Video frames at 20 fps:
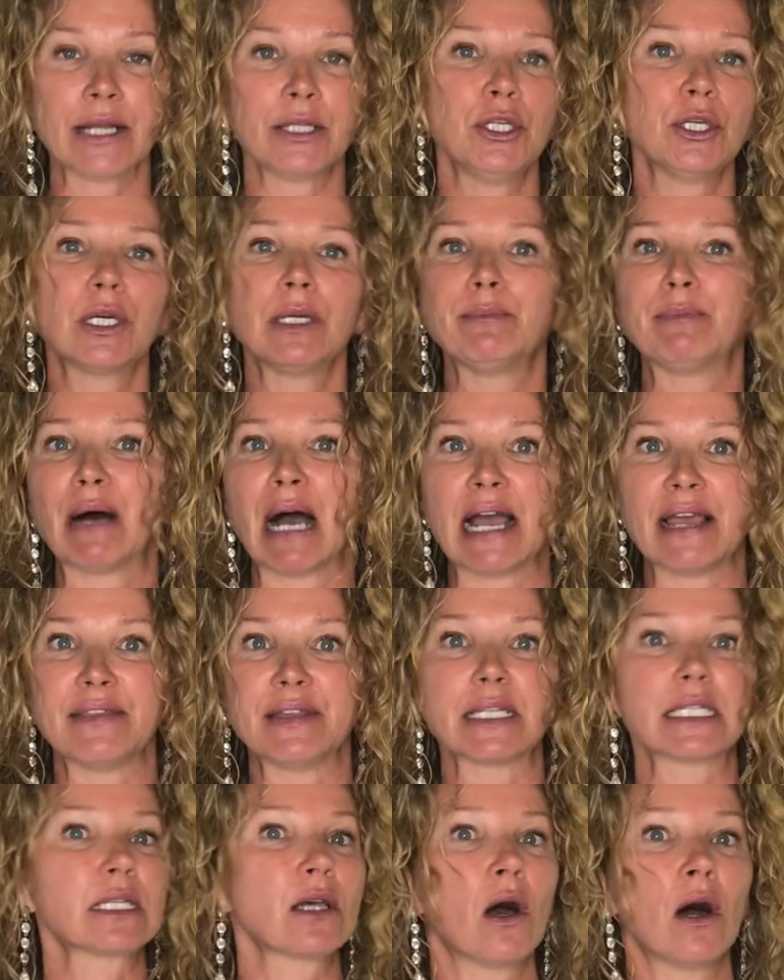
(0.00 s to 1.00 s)
And you can buy
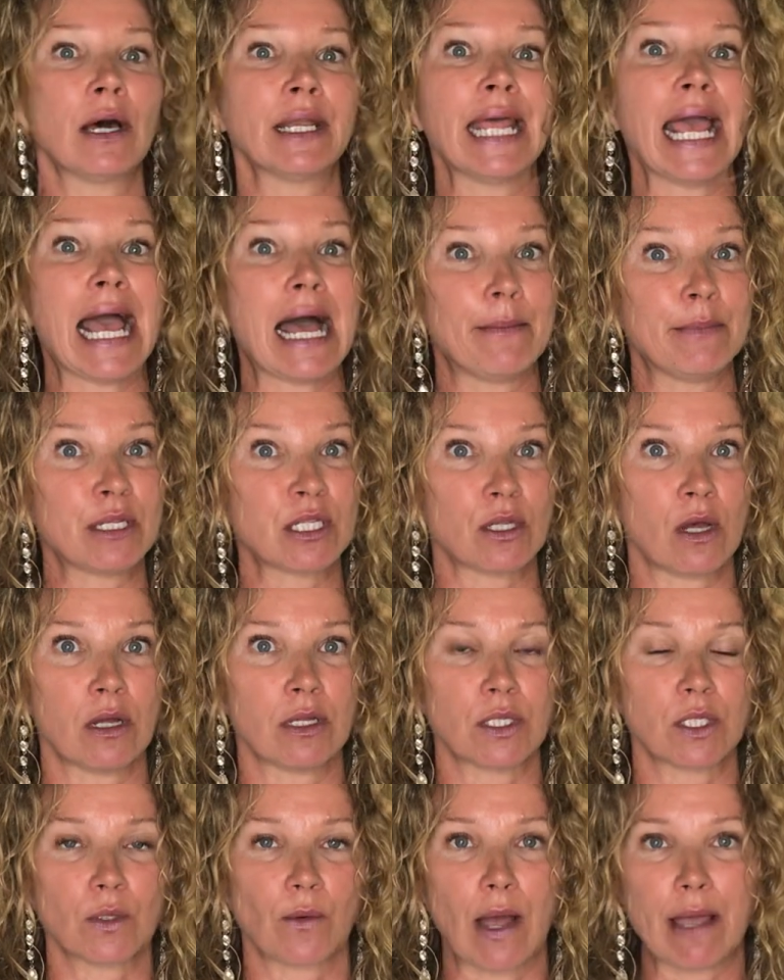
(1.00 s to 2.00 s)
this on
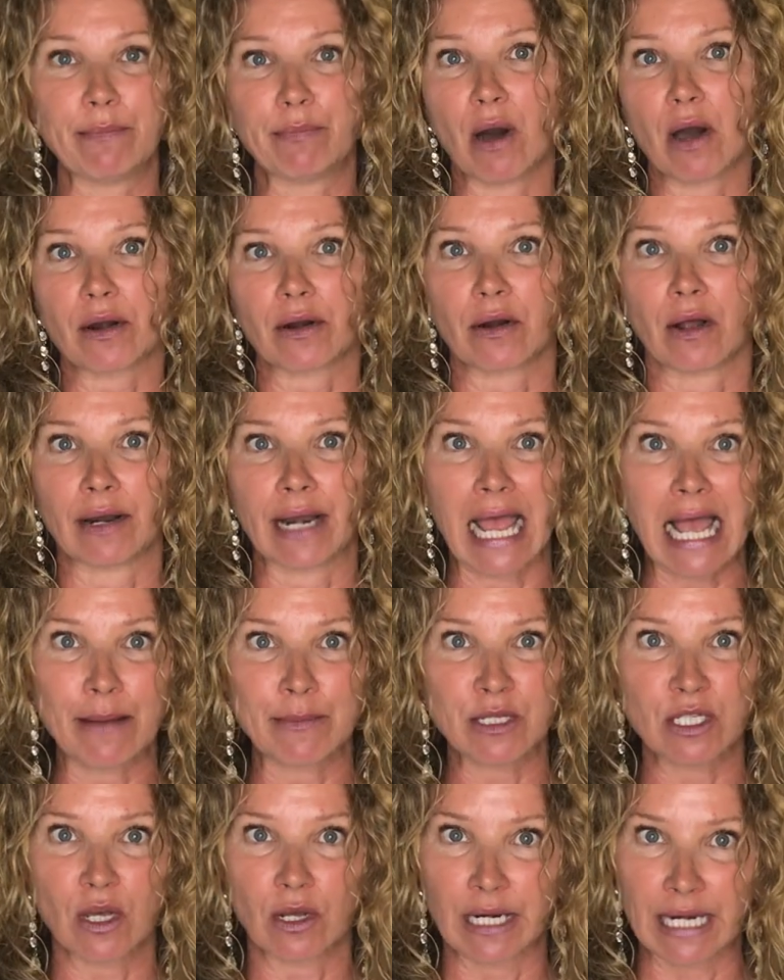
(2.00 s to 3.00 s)
Amazon. So I bought it on
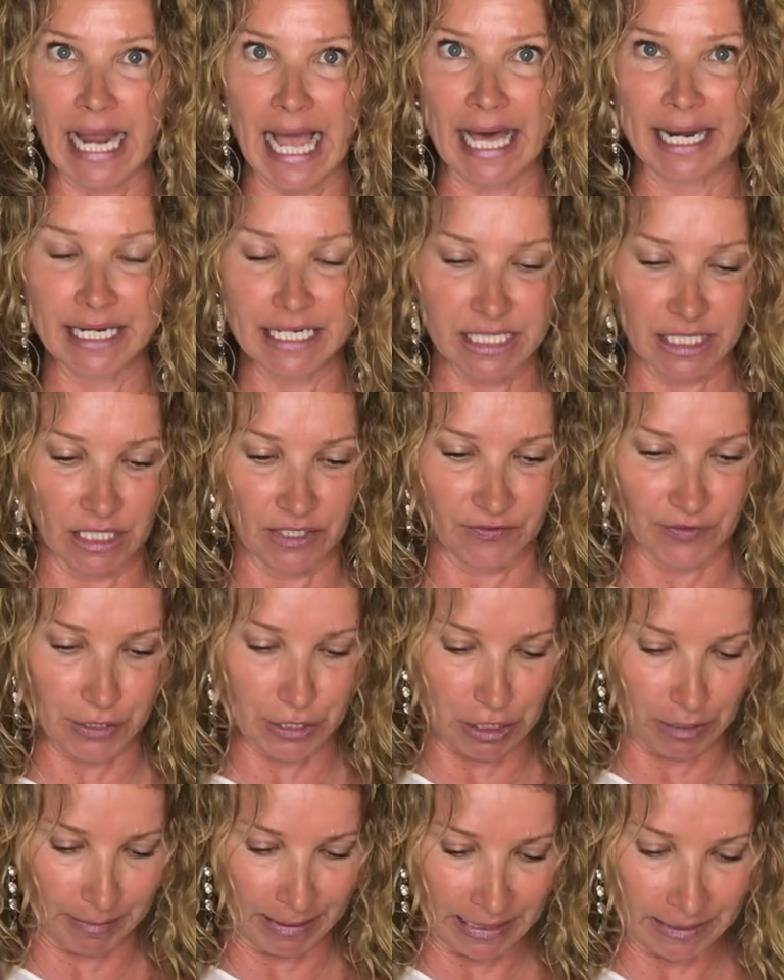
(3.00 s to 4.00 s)
Amazon and had it delivered
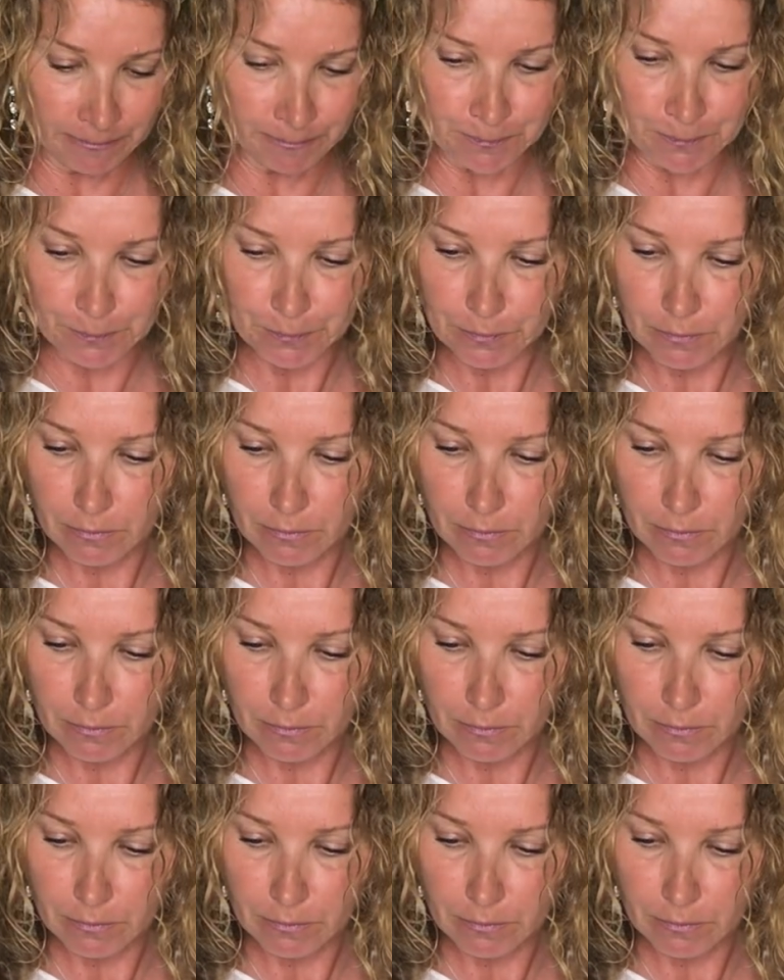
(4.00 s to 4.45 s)
to me.